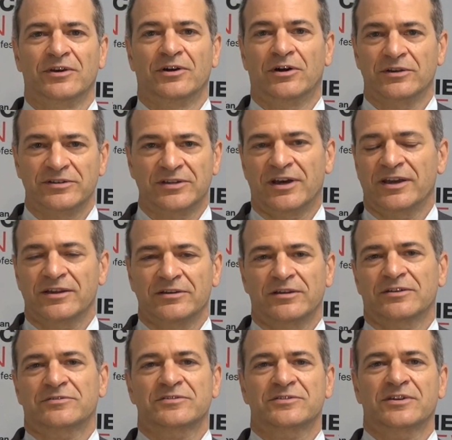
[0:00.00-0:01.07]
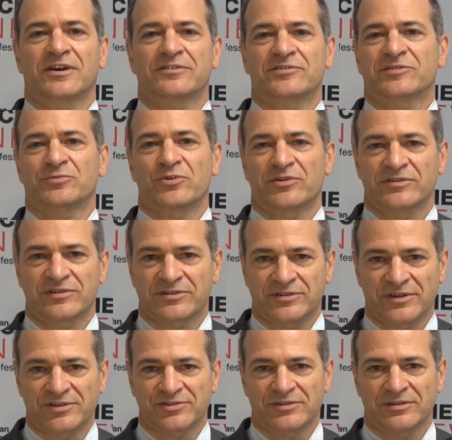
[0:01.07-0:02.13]
on diet, exercise, and smoking
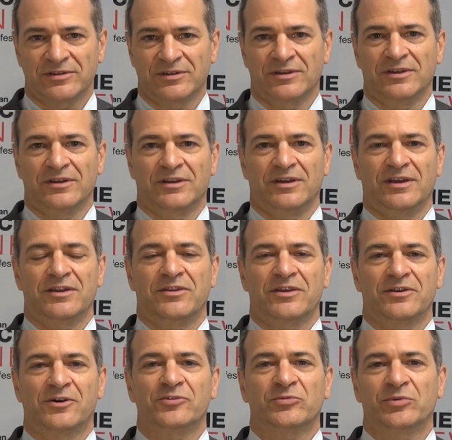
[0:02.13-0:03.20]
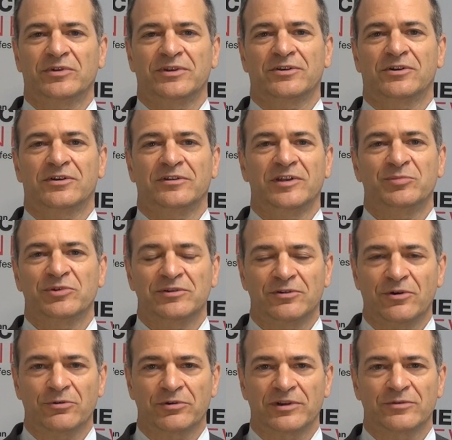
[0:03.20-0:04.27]
cessation, and then ultimately on lipid
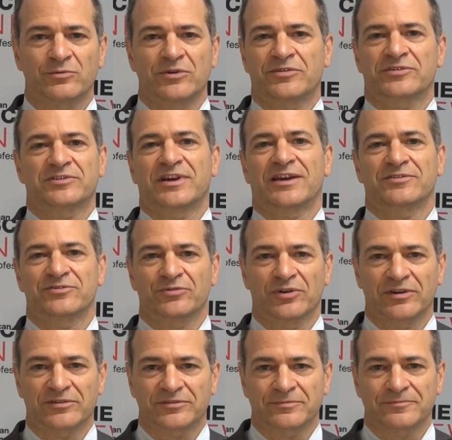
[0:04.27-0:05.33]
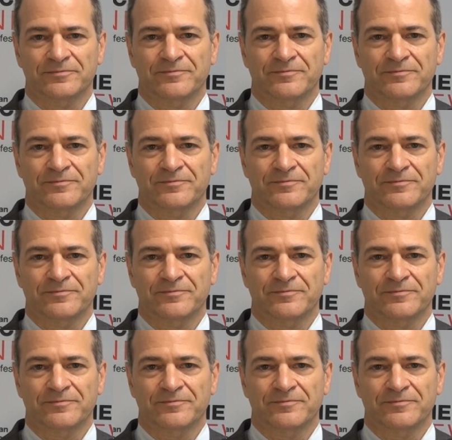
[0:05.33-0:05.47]
lowering with statin drugs.